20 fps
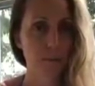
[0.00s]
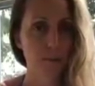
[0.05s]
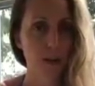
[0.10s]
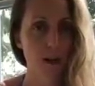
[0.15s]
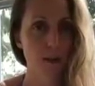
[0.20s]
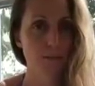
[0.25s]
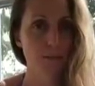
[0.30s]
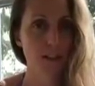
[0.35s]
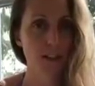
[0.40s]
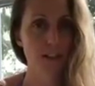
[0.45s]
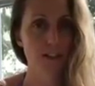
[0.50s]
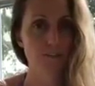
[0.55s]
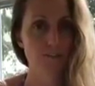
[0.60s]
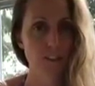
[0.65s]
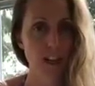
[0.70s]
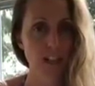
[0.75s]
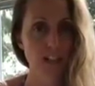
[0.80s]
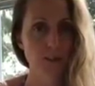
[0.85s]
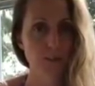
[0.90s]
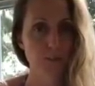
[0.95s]
public
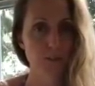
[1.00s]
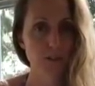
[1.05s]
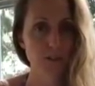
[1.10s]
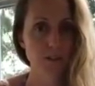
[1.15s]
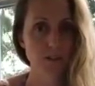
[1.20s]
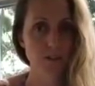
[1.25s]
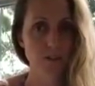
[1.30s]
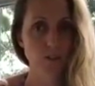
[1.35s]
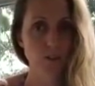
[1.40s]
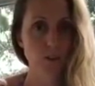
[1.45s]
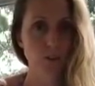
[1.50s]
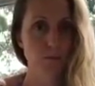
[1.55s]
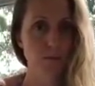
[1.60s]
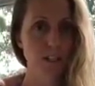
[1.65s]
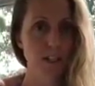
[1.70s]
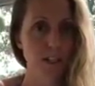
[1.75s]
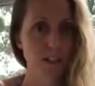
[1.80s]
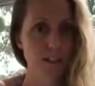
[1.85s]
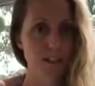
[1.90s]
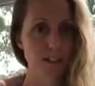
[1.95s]
Facebook social
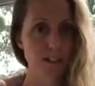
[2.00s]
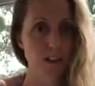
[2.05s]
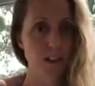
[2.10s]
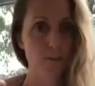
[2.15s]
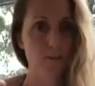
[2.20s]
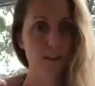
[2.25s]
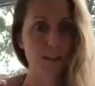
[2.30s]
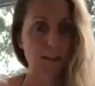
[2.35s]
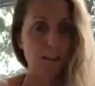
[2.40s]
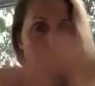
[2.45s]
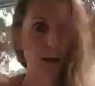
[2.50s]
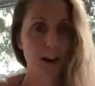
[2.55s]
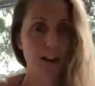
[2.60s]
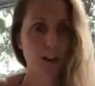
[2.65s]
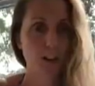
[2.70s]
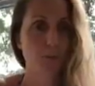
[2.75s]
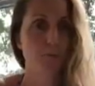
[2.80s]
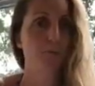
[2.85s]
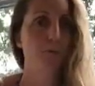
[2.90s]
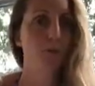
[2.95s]
media stuff is
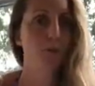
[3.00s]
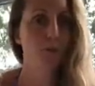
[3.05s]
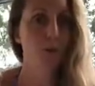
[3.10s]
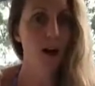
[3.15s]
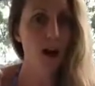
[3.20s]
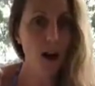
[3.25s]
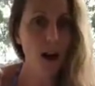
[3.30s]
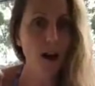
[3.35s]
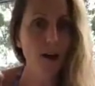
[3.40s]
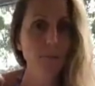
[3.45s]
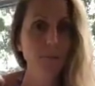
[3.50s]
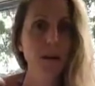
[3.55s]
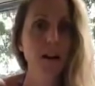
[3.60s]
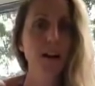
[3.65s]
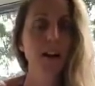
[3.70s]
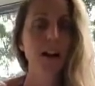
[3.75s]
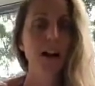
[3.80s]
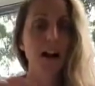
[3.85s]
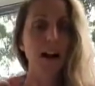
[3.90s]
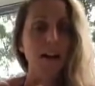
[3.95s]
about to blow up
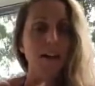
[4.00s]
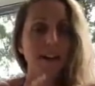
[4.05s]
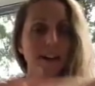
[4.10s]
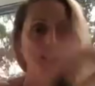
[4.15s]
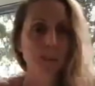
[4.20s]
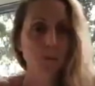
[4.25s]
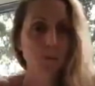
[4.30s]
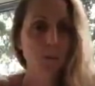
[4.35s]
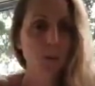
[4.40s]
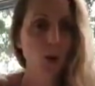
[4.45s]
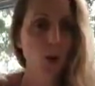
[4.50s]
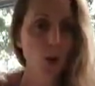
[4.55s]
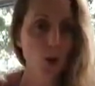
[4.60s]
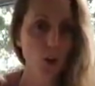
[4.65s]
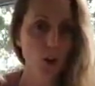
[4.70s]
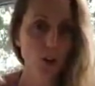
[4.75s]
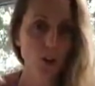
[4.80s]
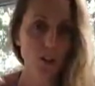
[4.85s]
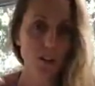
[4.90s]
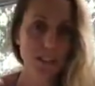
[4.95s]
and
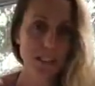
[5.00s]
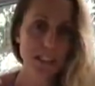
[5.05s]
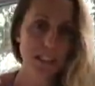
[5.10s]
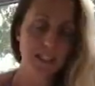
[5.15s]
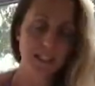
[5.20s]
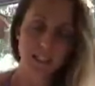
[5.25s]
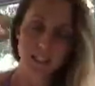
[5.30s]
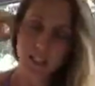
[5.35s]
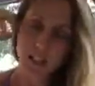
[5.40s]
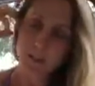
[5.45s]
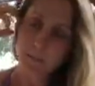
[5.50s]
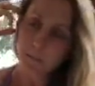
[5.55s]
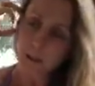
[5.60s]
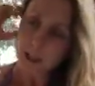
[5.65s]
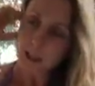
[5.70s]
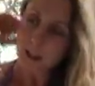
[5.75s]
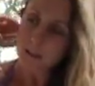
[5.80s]
explode onto the internet and be